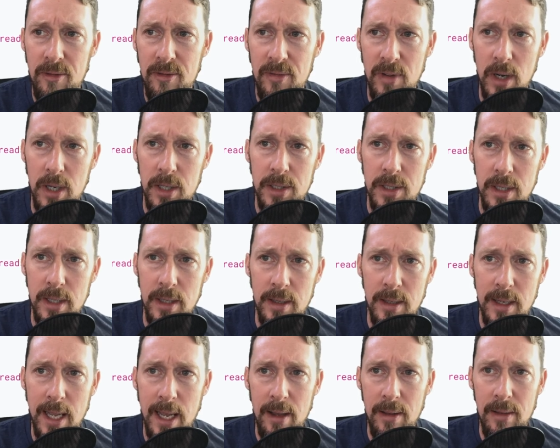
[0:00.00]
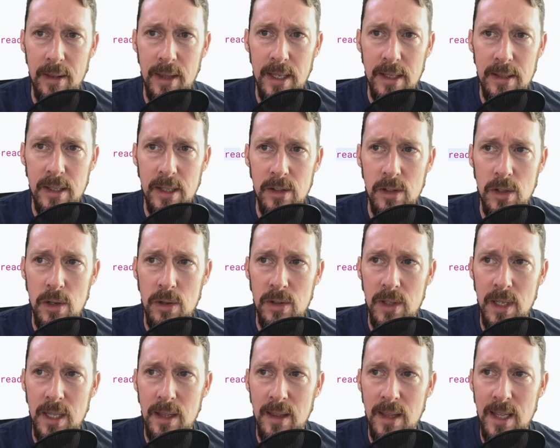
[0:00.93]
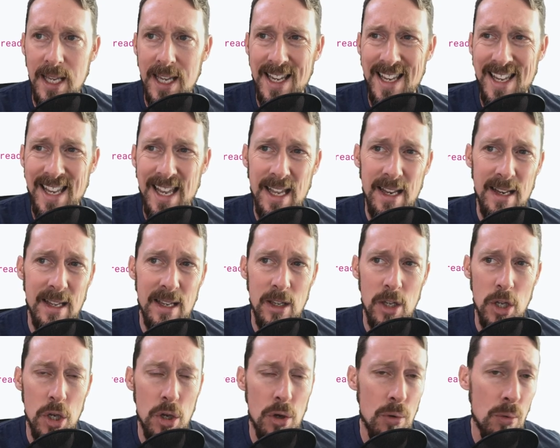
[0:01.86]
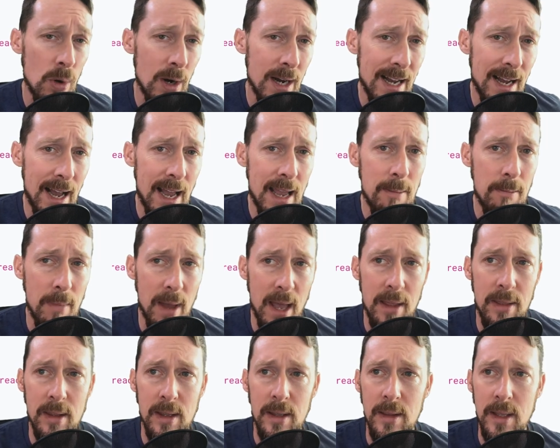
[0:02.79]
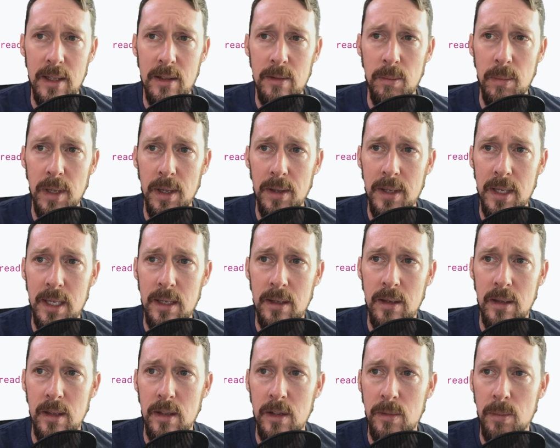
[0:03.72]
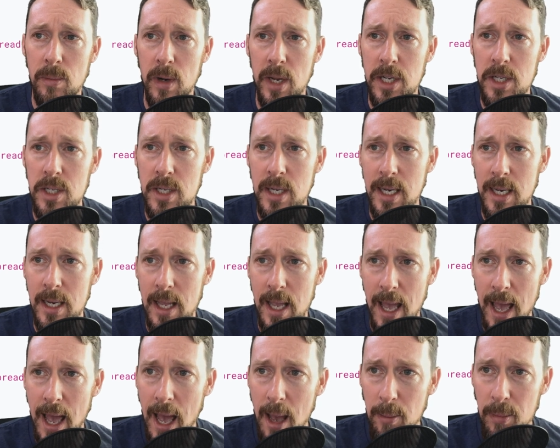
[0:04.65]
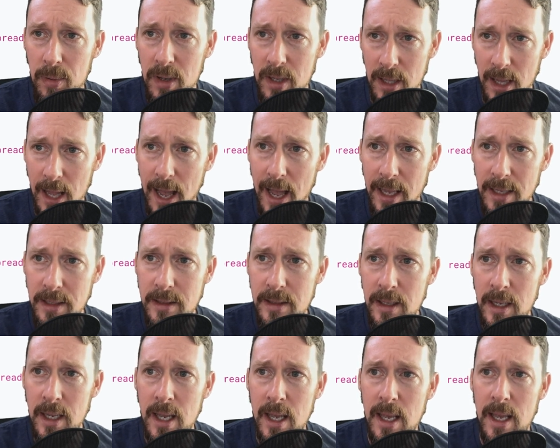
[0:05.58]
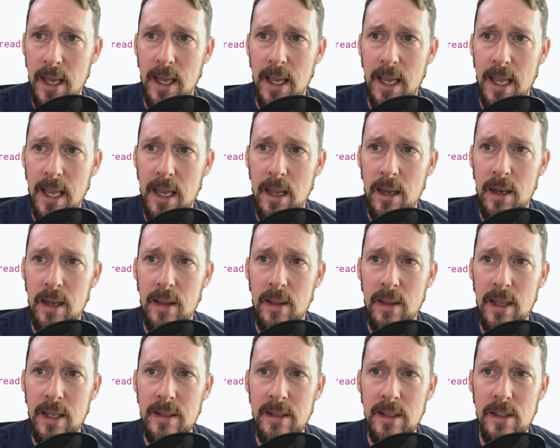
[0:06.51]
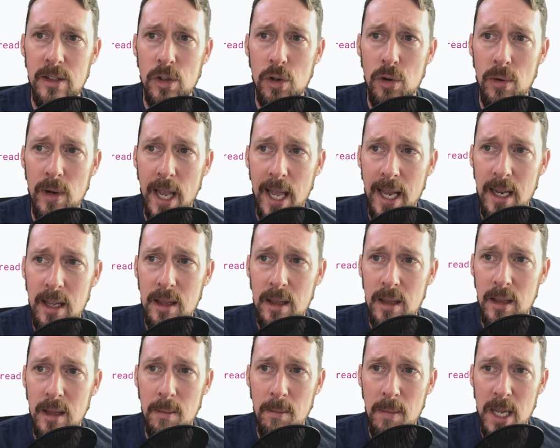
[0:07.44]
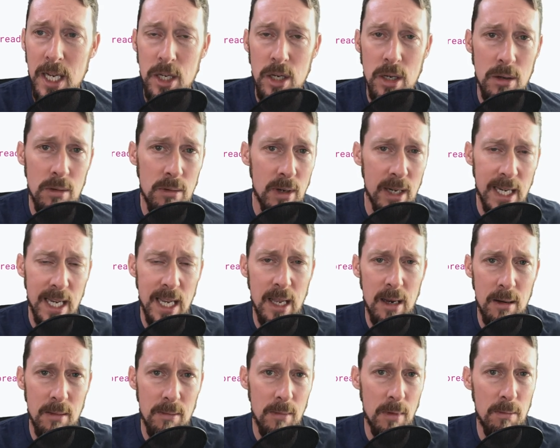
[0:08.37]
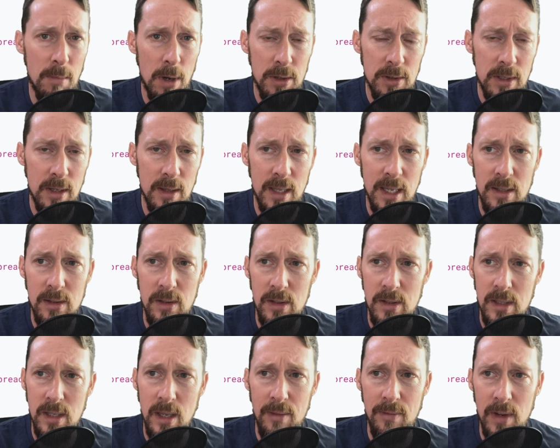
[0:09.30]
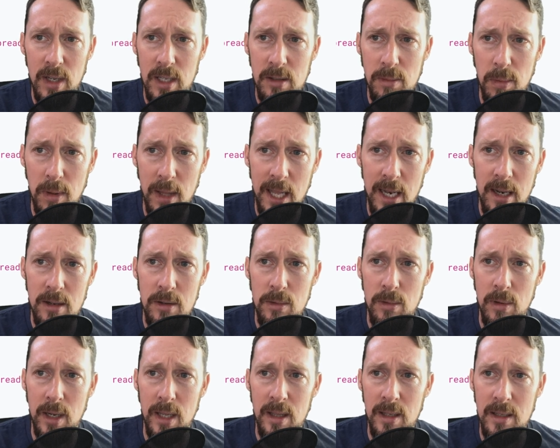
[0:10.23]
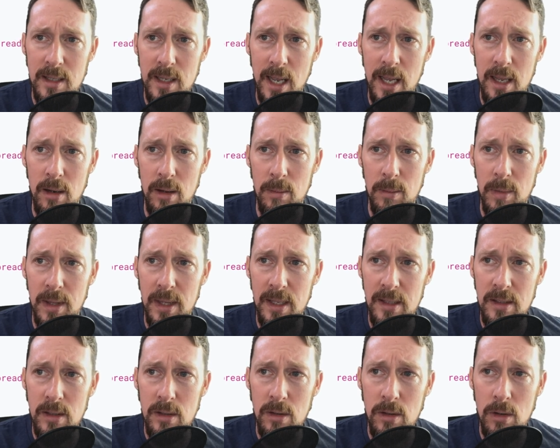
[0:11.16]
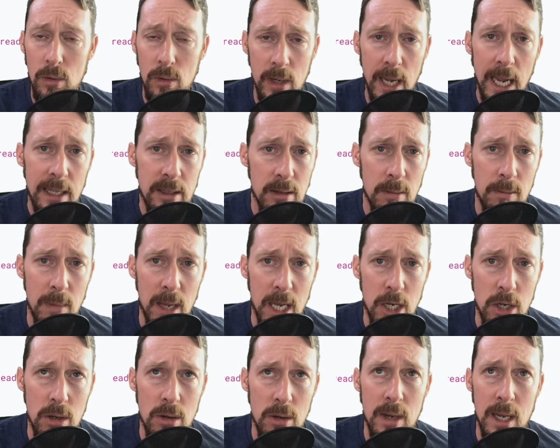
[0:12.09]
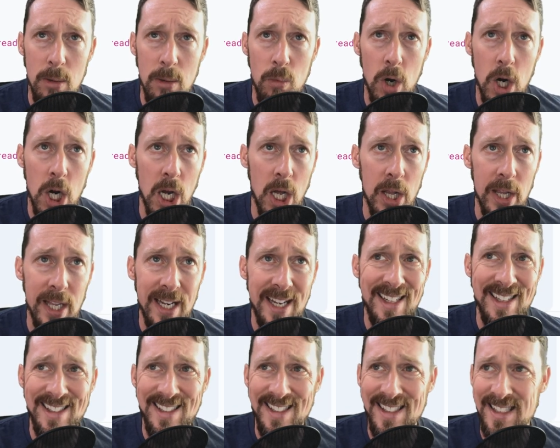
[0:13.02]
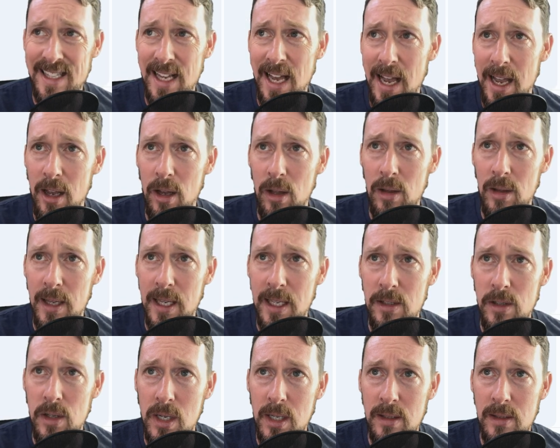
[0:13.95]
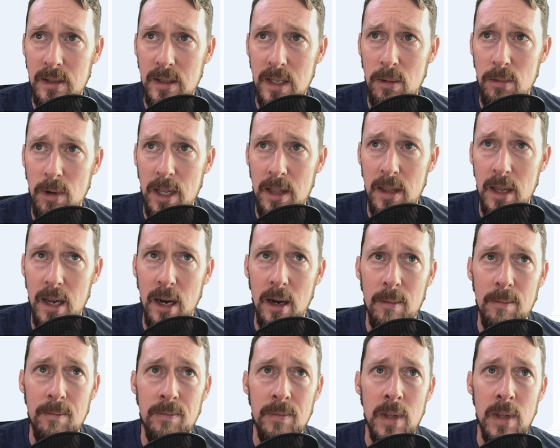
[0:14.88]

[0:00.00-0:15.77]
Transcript: function. Now this is using the getUI method that's built into the spreadsheet app class. And this is creating the menu. Again, most of these are self-explanatory in the title, but this creates a menu and we're calling it style, as you can see right there.